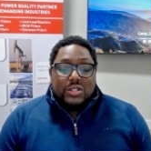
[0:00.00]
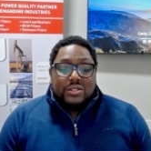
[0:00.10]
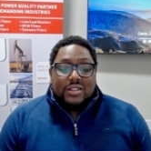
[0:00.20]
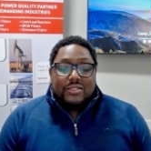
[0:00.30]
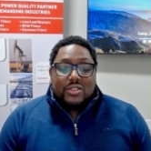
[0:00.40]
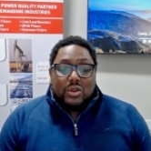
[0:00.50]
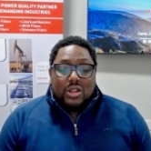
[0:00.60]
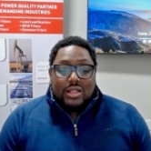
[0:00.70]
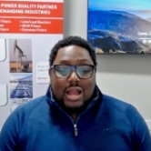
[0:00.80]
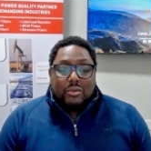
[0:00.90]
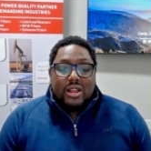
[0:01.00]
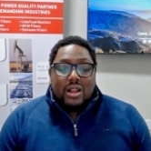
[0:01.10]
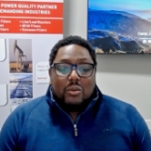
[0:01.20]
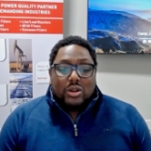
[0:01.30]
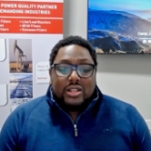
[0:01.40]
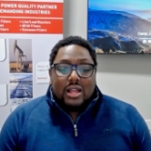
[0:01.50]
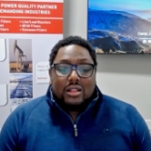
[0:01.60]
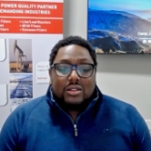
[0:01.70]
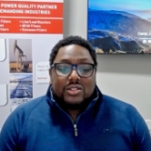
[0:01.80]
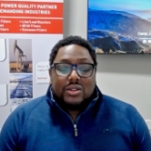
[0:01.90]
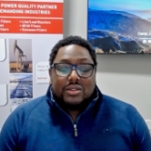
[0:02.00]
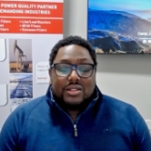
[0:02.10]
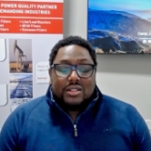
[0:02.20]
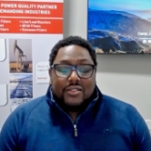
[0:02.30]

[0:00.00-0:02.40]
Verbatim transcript: to, de- to collaborate and work together to, to